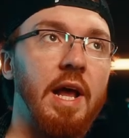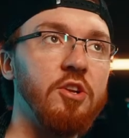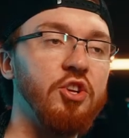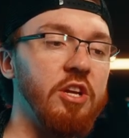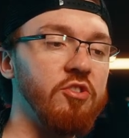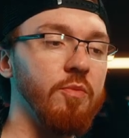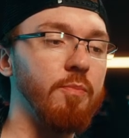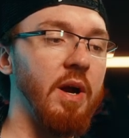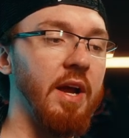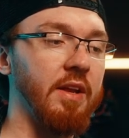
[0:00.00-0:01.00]
I change the
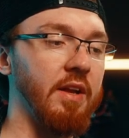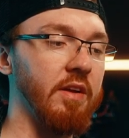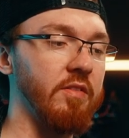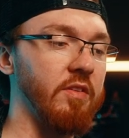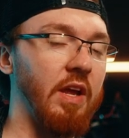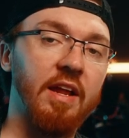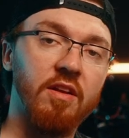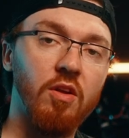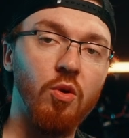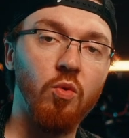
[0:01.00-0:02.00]
brightness at
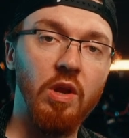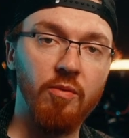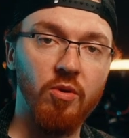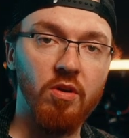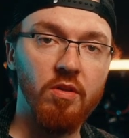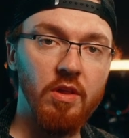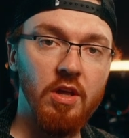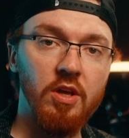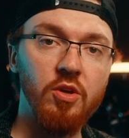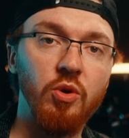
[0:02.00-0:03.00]
low level,
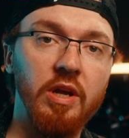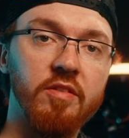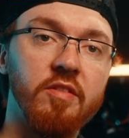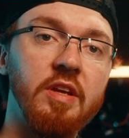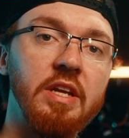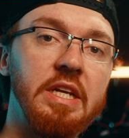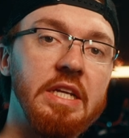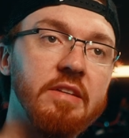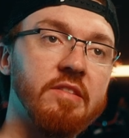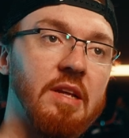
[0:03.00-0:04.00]
you can see
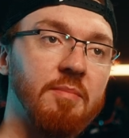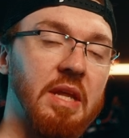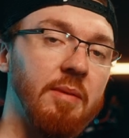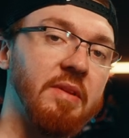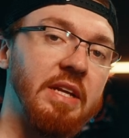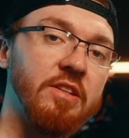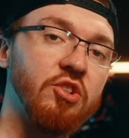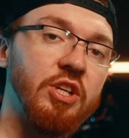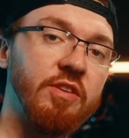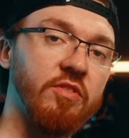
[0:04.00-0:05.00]
sometimes it
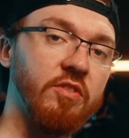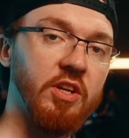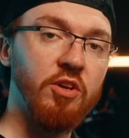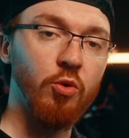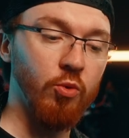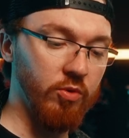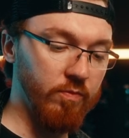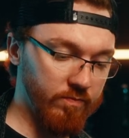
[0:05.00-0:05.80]
shifts the hue.